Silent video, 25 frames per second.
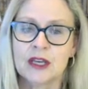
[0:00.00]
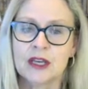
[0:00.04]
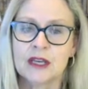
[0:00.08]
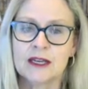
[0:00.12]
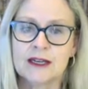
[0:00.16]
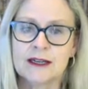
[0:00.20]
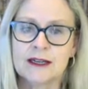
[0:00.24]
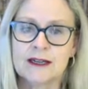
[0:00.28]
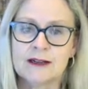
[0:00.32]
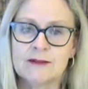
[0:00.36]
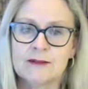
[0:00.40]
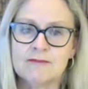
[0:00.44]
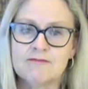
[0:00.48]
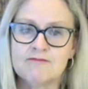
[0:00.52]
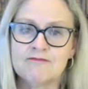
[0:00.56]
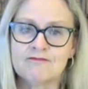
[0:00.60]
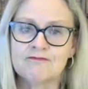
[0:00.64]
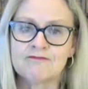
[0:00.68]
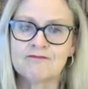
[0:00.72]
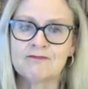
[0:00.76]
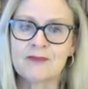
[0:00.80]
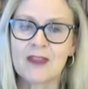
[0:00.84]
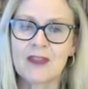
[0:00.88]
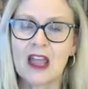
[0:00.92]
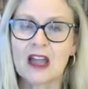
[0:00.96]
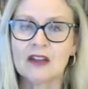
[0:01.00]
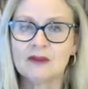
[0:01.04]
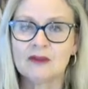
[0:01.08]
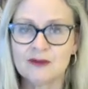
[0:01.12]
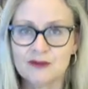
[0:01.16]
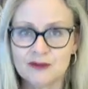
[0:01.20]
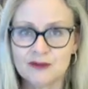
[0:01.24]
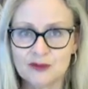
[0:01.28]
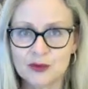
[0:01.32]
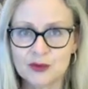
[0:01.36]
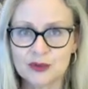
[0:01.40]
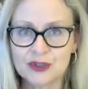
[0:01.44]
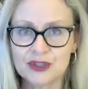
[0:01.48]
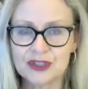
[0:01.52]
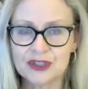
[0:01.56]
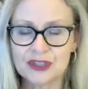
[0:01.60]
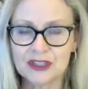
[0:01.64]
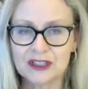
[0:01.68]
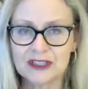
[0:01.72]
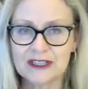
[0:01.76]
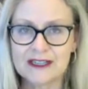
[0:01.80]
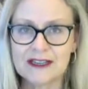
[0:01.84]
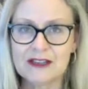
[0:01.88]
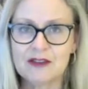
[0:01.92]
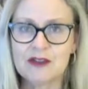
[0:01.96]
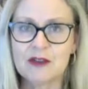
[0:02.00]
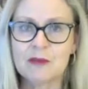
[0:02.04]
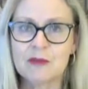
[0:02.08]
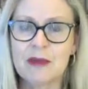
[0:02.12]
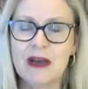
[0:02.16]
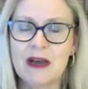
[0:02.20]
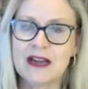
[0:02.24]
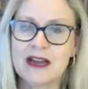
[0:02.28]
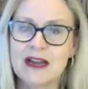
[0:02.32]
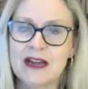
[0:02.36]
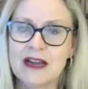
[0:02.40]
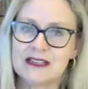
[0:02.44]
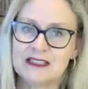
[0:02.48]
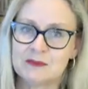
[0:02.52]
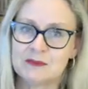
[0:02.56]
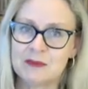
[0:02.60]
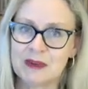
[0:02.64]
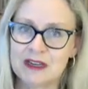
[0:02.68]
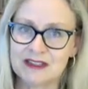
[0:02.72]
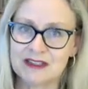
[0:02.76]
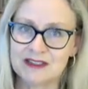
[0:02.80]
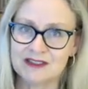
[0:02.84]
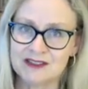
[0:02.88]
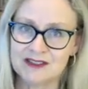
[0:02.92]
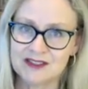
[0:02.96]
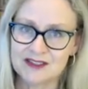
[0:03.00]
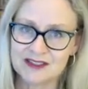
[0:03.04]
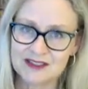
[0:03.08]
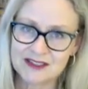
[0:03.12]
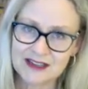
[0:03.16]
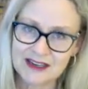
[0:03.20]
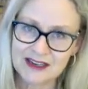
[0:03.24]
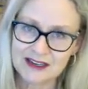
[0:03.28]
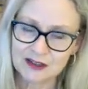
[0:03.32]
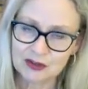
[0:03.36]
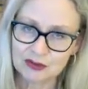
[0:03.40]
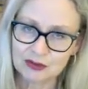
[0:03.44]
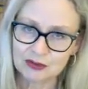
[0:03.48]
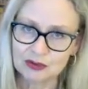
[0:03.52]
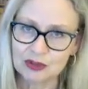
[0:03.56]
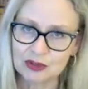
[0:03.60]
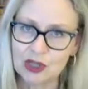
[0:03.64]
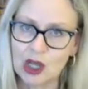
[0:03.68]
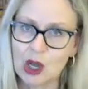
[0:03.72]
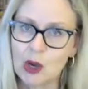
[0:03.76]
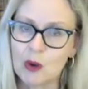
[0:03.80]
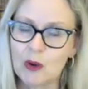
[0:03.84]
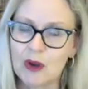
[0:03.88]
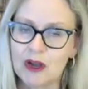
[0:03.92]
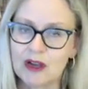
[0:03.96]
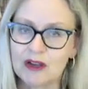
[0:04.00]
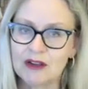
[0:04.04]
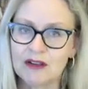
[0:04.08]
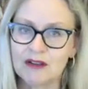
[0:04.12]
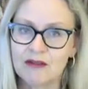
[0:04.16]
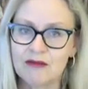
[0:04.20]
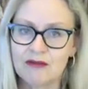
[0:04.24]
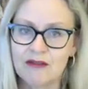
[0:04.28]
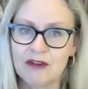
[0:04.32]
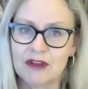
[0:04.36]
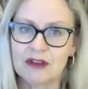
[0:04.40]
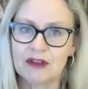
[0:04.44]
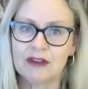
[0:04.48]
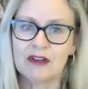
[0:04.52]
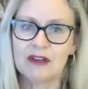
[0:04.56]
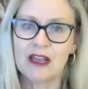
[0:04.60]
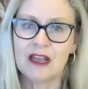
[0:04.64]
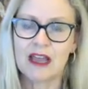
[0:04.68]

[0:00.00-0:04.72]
Um, unfortunately, the bar has been set lower than